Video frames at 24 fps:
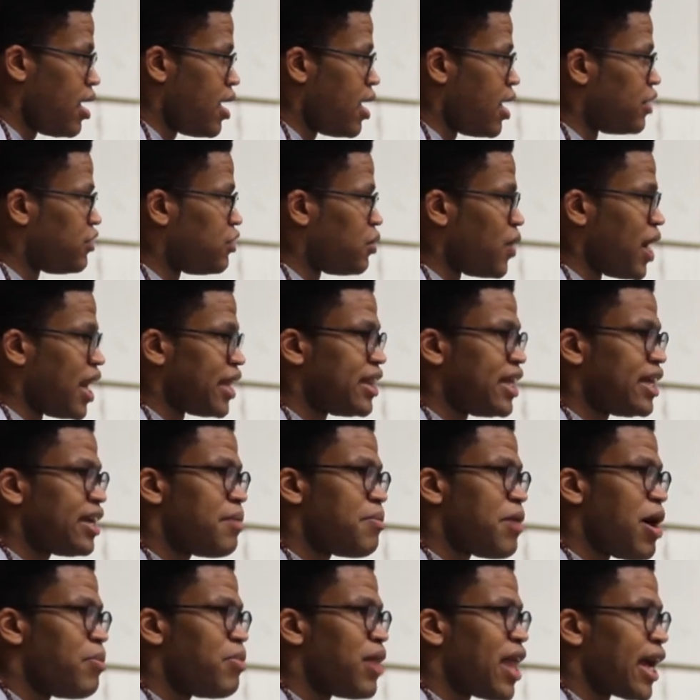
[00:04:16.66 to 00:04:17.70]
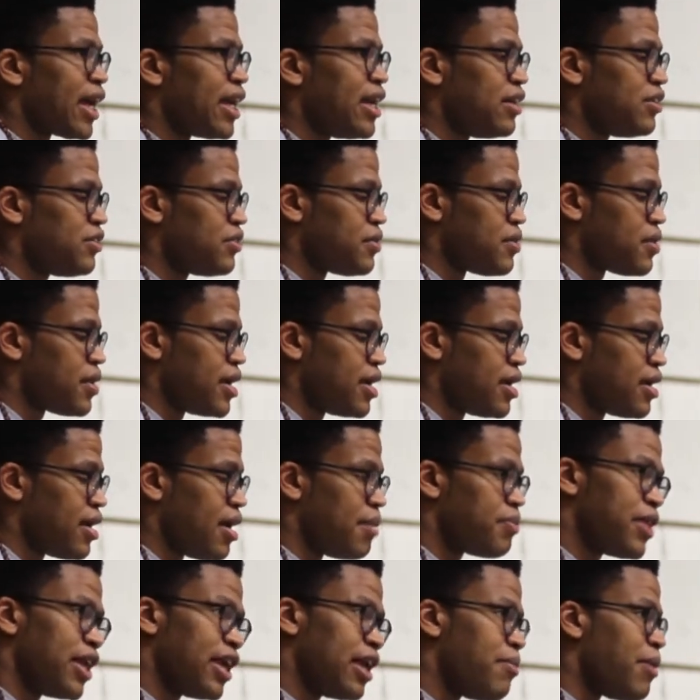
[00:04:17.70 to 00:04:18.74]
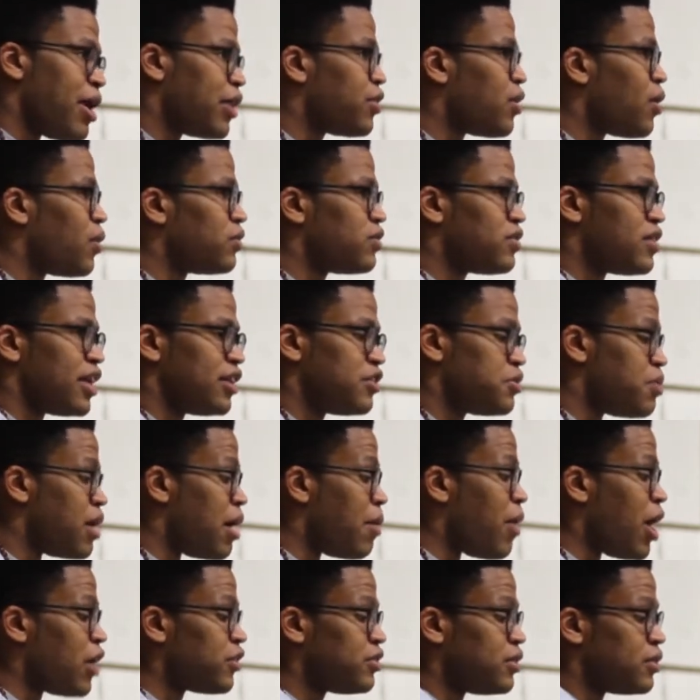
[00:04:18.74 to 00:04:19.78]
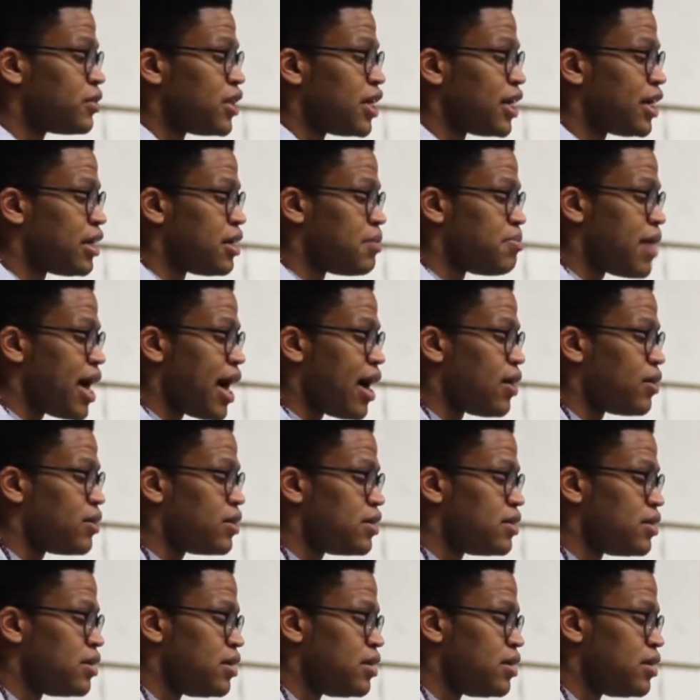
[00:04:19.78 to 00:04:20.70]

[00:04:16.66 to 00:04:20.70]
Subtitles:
so when I think about Black history, I'm thinking about those things, but I'm also thinking about